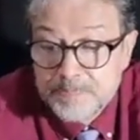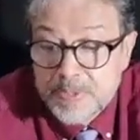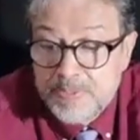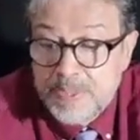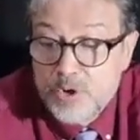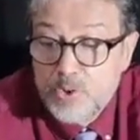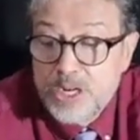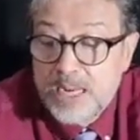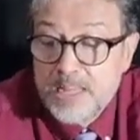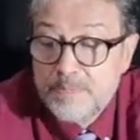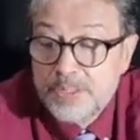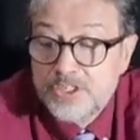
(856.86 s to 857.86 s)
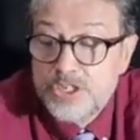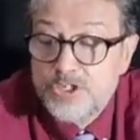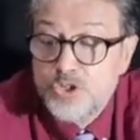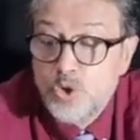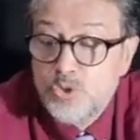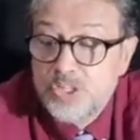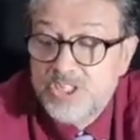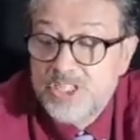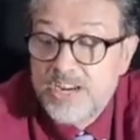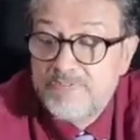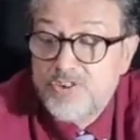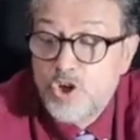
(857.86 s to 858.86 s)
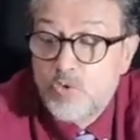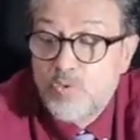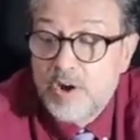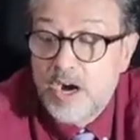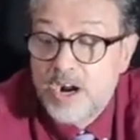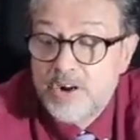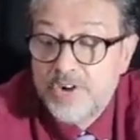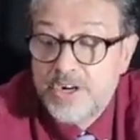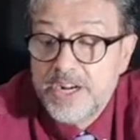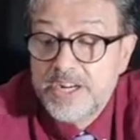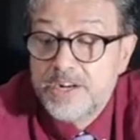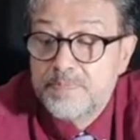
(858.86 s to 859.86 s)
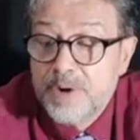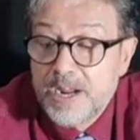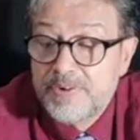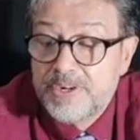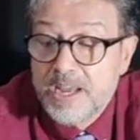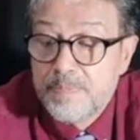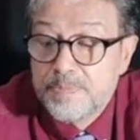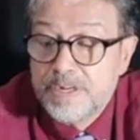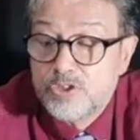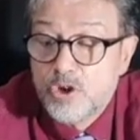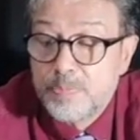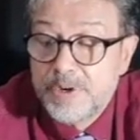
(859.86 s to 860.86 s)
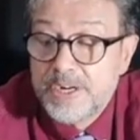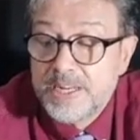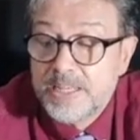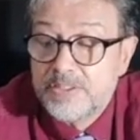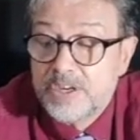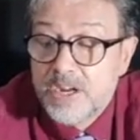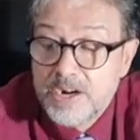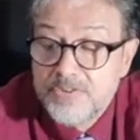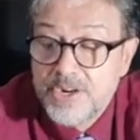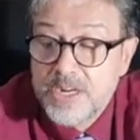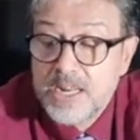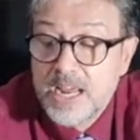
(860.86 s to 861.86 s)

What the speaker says: New Delhi must ensure the safety of over 100 Indian private companies operating in the country